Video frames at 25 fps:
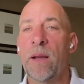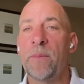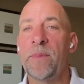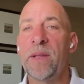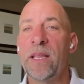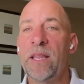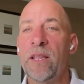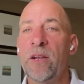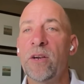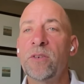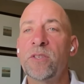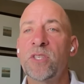I
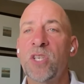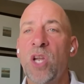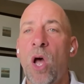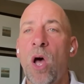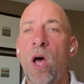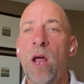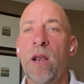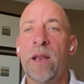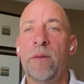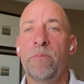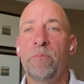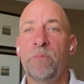mean, they're
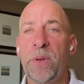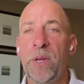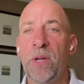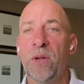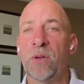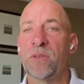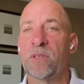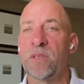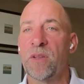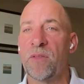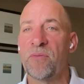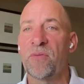taught and
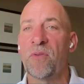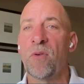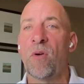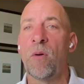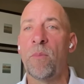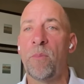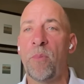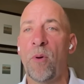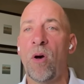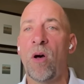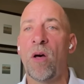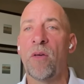built to throw
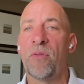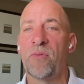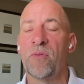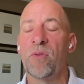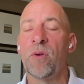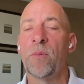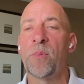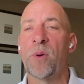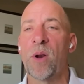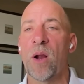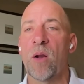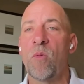a ball
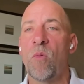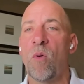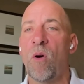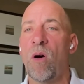through a brick